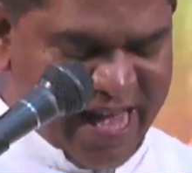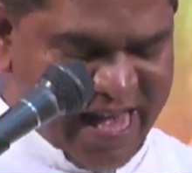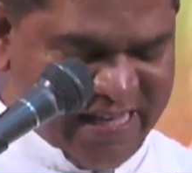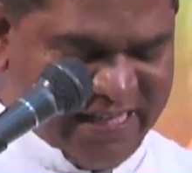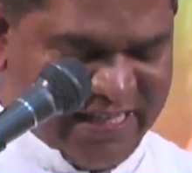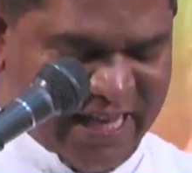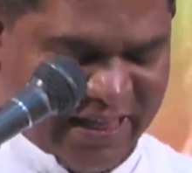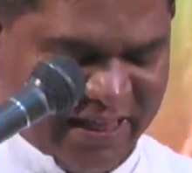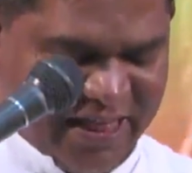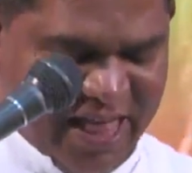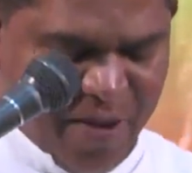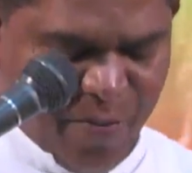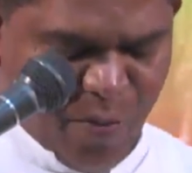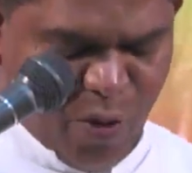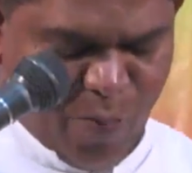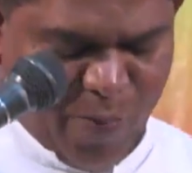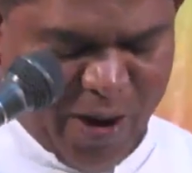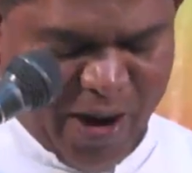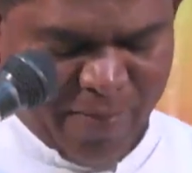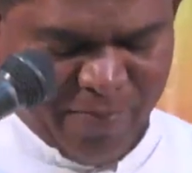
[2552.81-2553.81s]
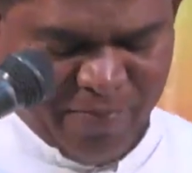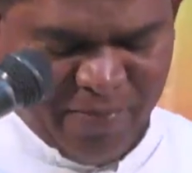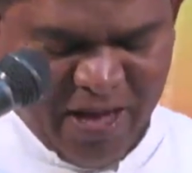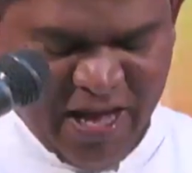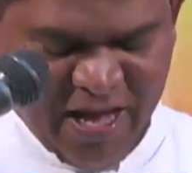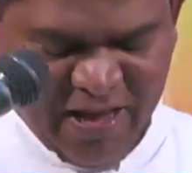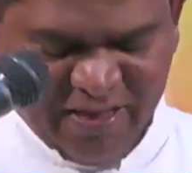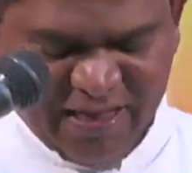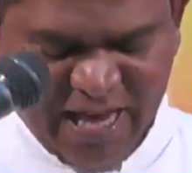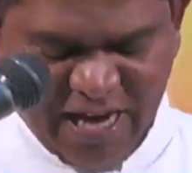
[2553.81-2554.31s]
Ee satyamunu manam
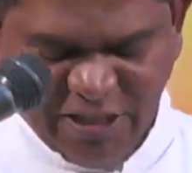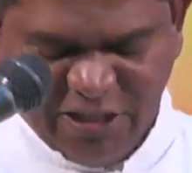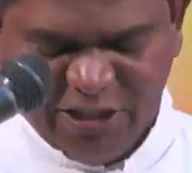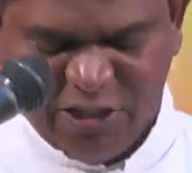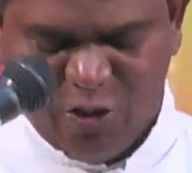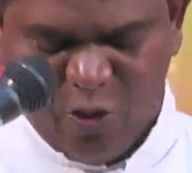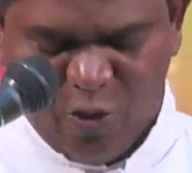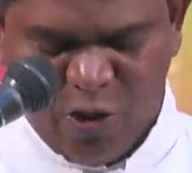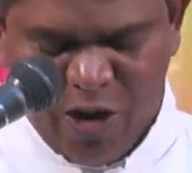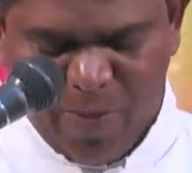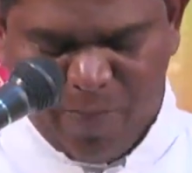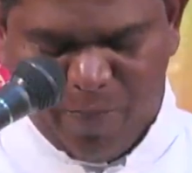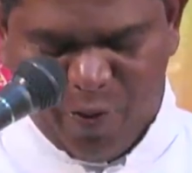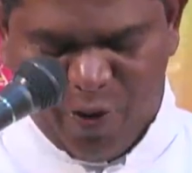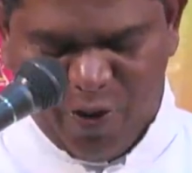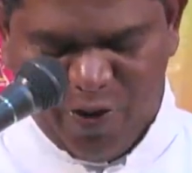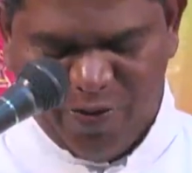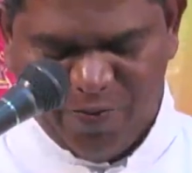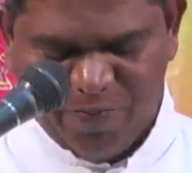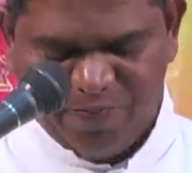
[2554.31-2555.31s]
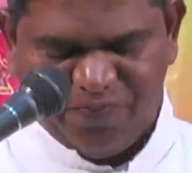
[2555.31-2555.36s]
telusukunnappudu